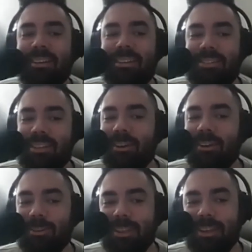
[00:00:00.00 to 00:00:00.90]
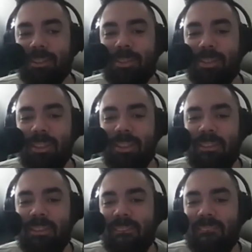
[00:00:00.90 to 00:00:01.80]

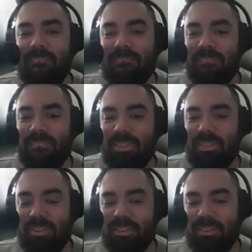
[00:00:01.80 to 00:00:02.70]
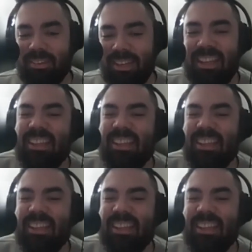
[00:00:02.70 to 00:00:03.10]
The person shown says nothing.